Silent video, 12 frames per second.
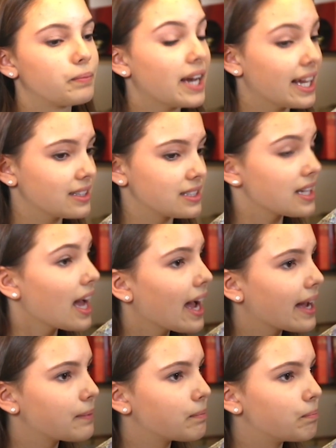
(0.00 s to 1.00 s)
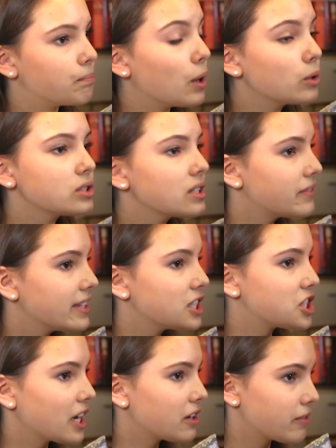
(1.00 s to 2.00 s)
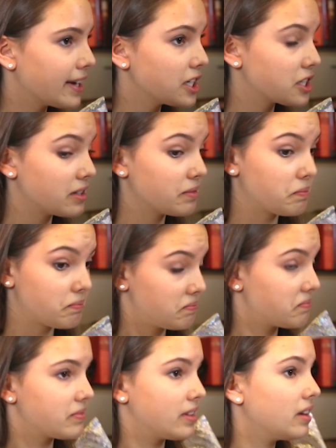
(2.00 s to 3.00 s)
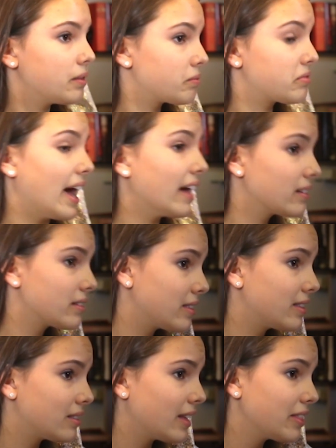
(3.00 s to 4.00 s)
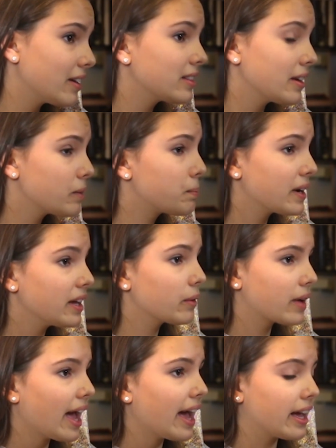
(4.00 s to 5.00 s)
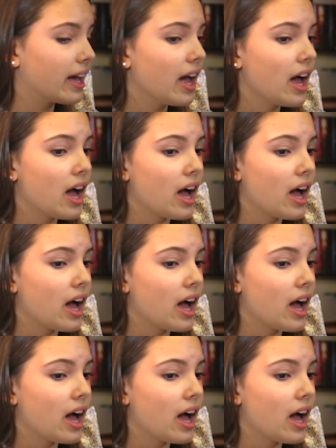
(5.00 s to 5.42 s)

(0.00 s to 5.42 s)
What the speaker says: But at the time, most of his generation, they thought they were pretty okay.